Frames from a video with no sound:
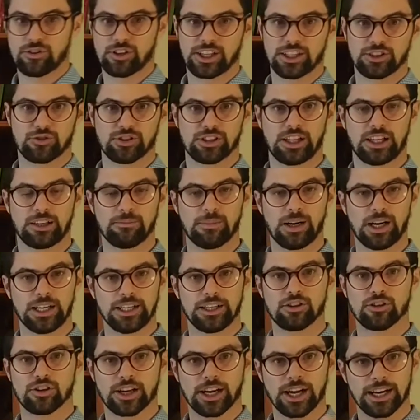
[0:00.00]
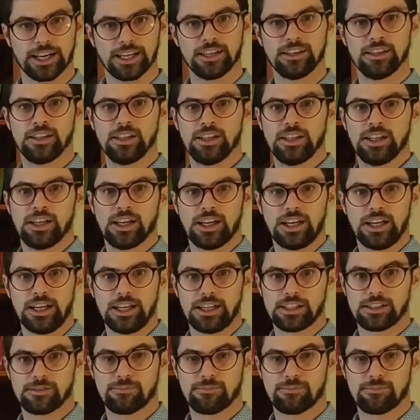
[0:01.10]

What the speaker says: countries like Mali or Ghana, and